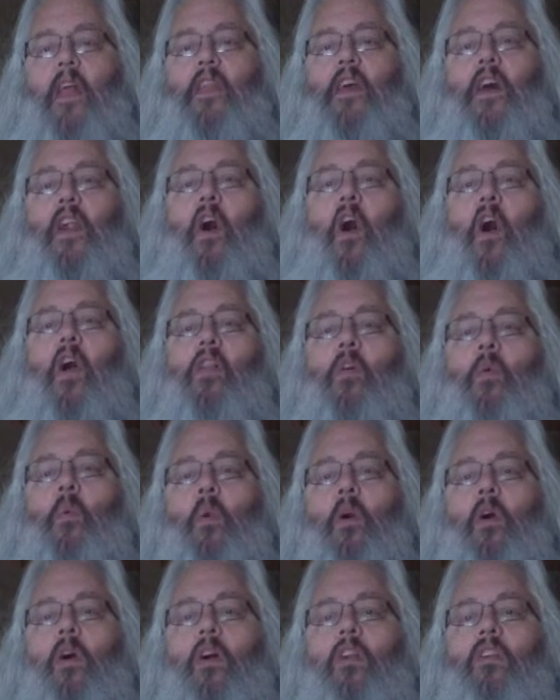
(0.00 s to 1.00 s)
that all the
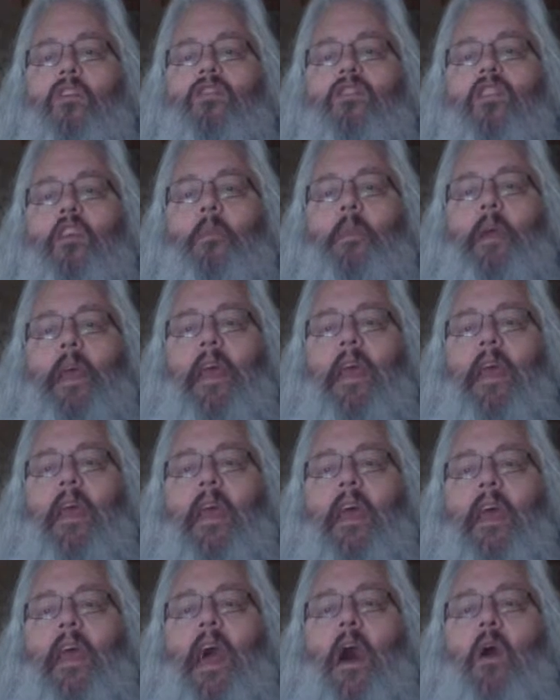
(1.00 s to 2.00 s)
world should
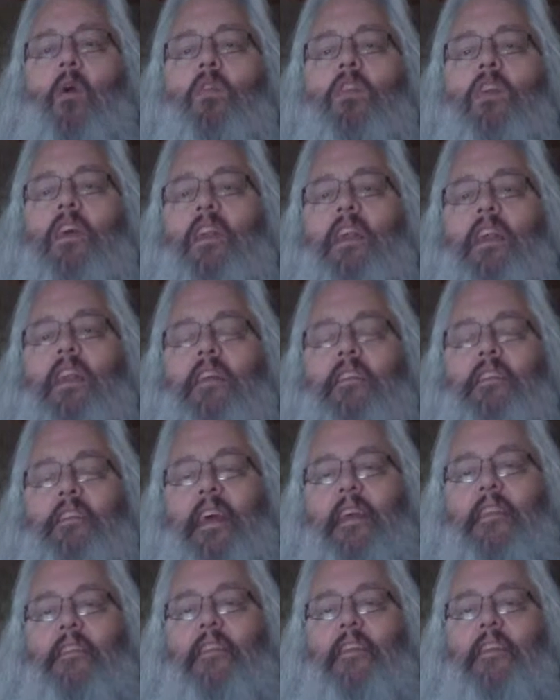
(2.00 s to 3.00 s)
be counted in a
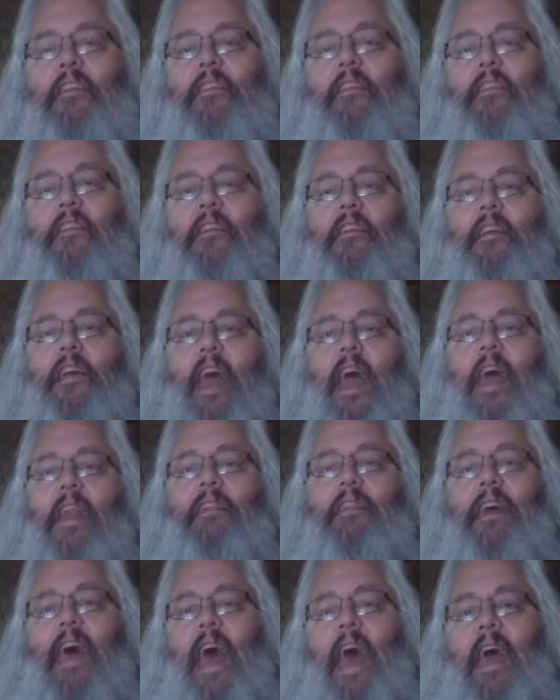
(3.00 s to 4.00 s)
census
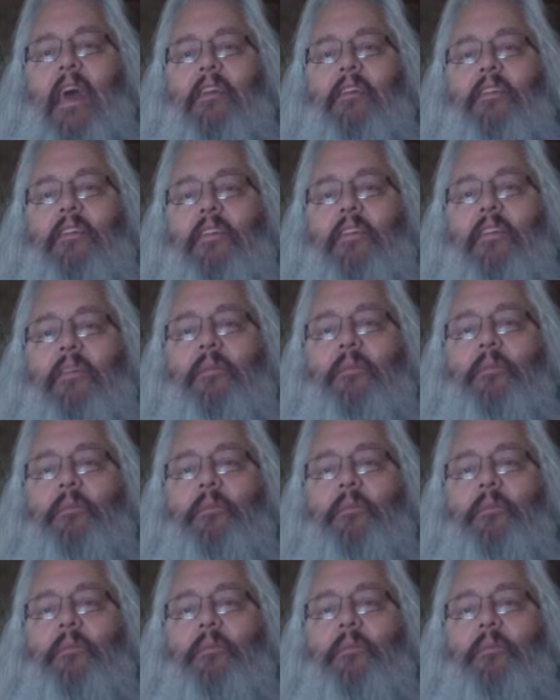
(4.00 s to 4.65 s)
and taxed.